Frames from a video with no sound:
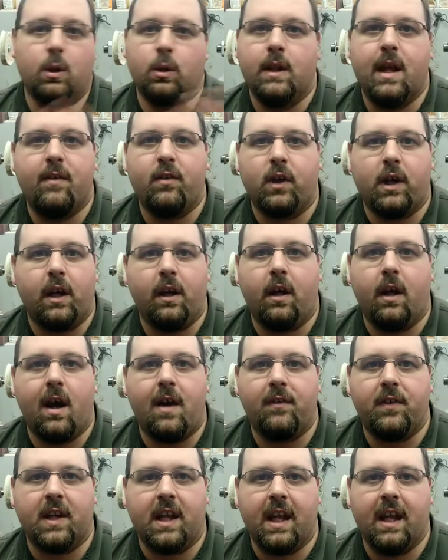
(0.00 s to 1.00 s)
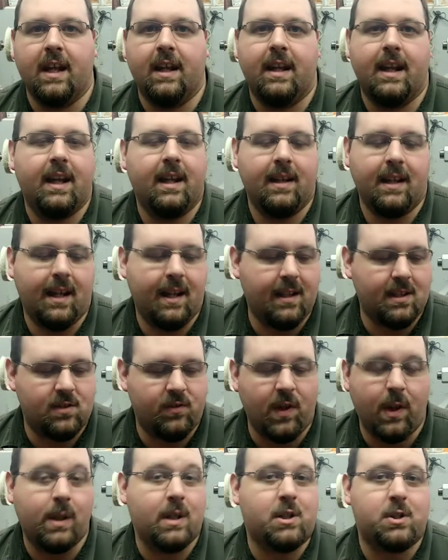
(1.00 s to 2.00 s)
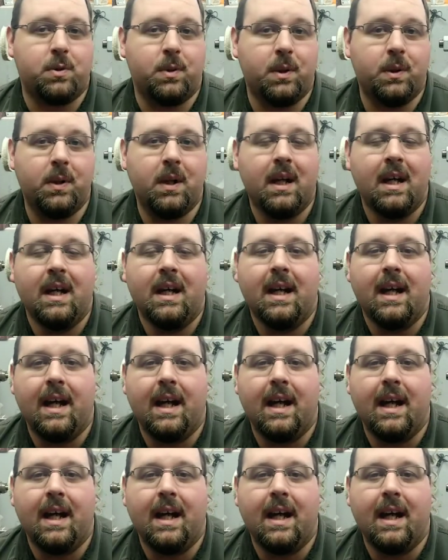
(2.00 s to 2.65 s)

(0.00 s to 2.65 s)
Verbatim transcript: you'll never get it off again. And, and it's very true.